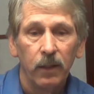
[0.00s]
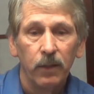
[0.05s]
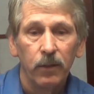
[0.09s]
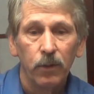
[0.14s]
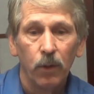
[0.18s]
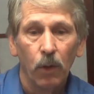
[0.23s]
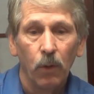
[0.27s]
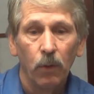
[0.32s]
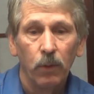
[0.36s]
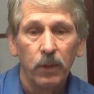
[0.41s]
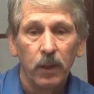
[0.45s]

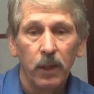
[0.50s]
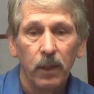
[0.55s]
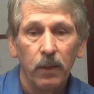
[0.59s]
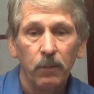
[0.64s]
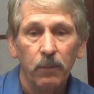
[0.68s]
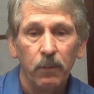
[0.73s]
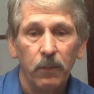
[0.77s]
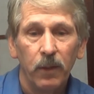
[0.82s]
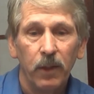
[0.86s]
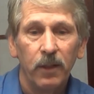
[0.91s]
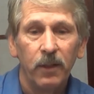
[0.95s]
told
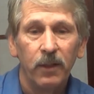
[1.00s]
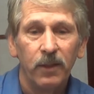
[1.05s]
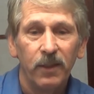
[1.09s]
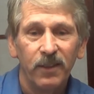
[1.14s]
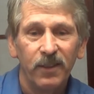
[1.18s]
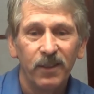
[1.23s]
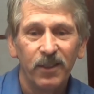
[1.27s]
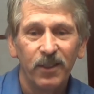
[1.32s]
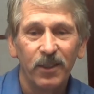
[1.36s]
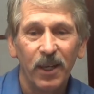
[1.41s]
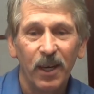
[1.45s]
him,
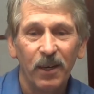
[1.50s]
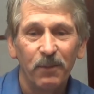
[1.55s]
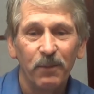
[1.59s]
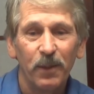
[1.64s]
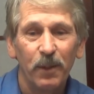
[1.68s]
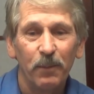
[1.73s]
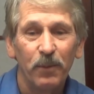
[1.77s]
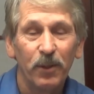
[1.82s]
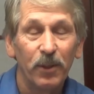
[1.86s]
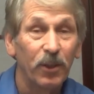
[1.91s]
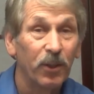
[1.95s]
staff
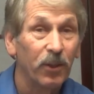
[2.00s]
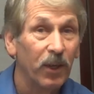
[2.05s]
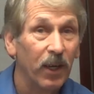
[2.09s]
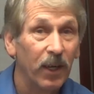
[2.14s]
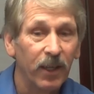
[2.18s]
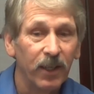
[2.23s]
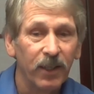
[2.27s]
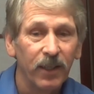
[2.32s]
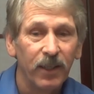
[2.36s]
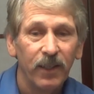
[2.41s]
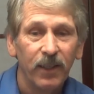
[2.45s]
member
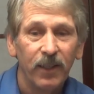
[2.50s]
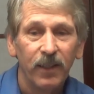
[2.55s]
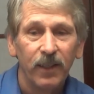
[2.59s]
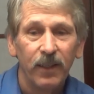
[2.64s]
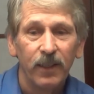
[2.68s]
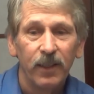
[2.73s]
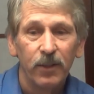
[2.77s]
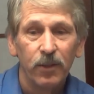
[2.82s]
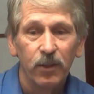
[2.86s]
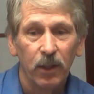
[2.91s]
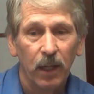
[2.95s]
Craig,
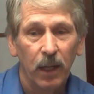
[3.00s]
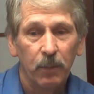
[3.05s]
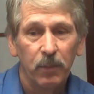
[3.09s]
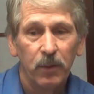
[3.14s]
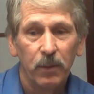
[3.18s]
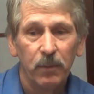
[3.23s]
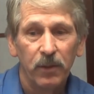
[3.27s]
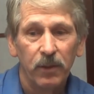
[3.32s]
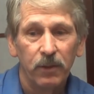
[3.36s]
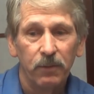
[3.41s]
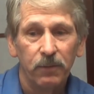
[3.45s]
slapped
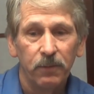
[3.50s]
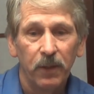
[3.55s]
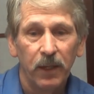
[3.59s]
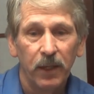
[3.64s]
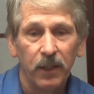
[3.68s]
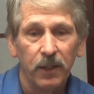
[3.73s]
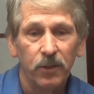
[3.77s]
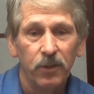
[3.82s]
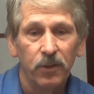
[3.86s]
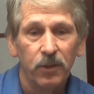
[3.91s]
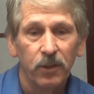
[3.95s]
him in the
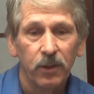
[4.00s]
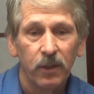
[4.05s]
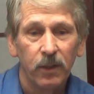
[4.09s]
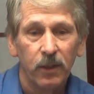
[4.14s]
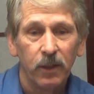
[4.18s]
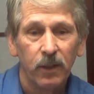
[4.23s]
face,